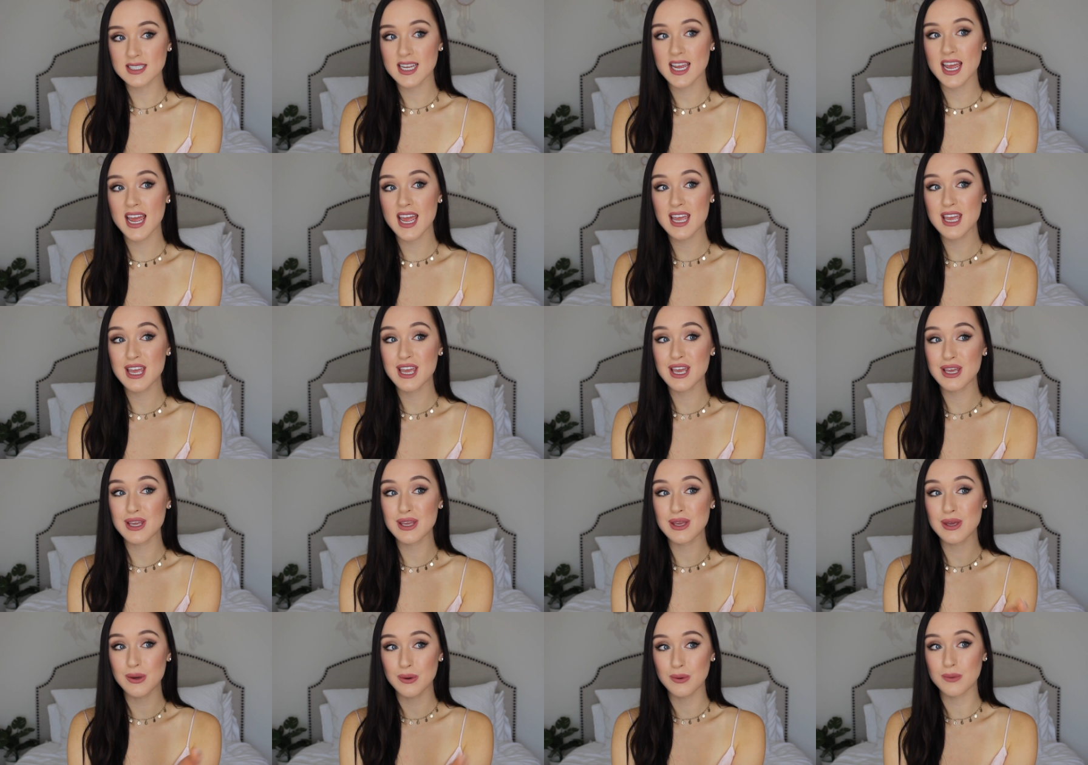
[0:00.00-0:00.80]

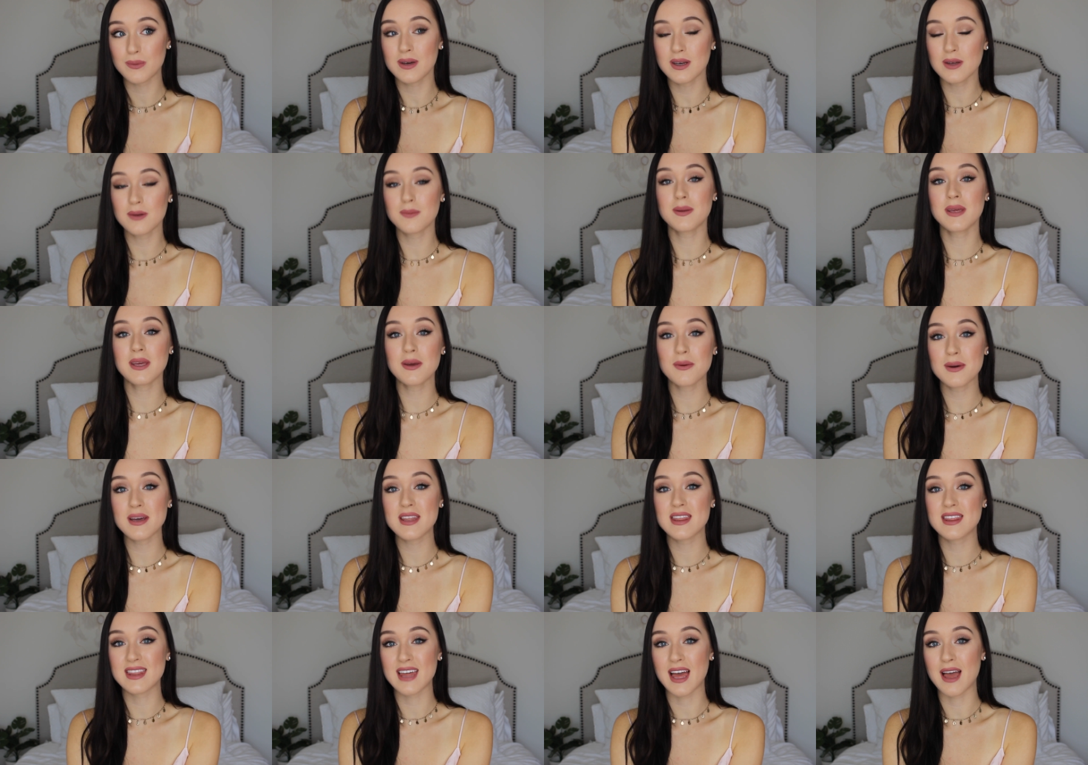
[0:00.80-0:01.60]
day you will be
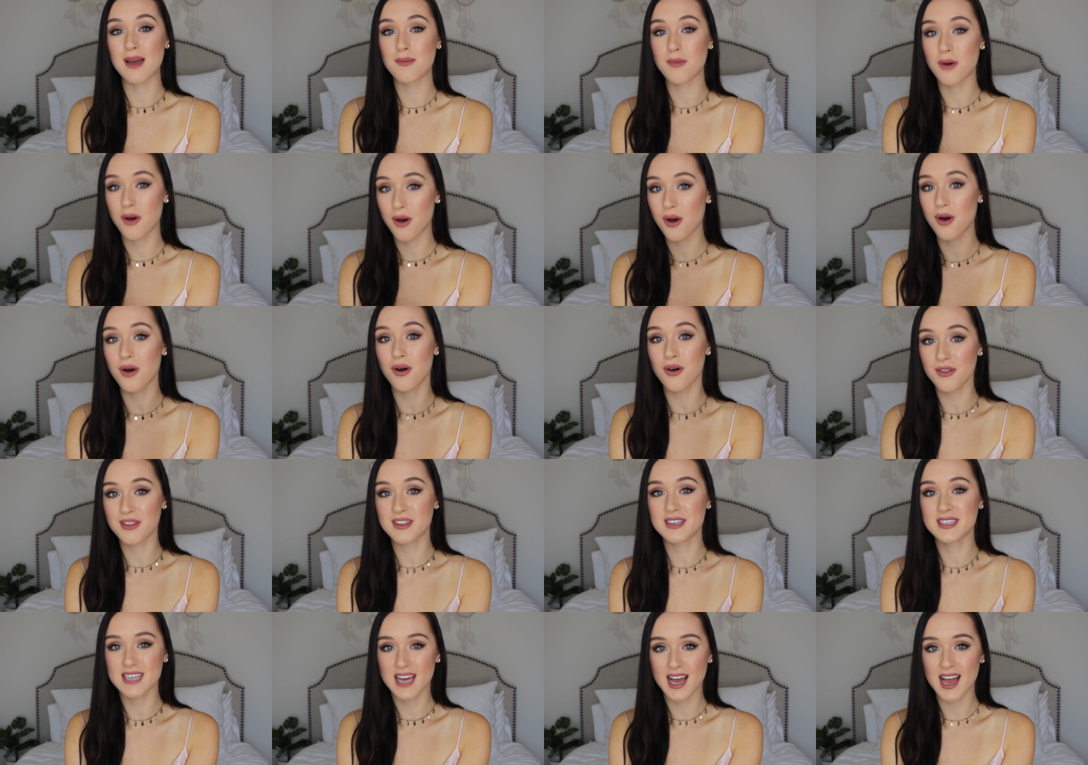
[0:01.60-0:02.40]
with them
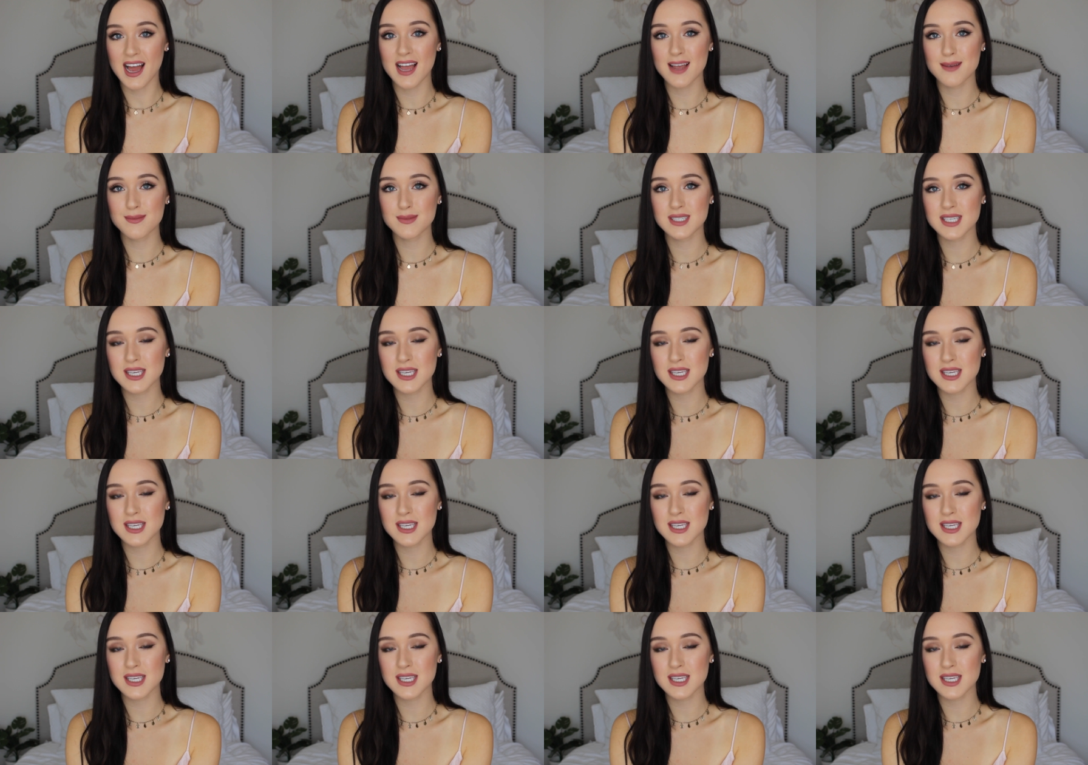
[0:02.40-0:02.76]
all the time.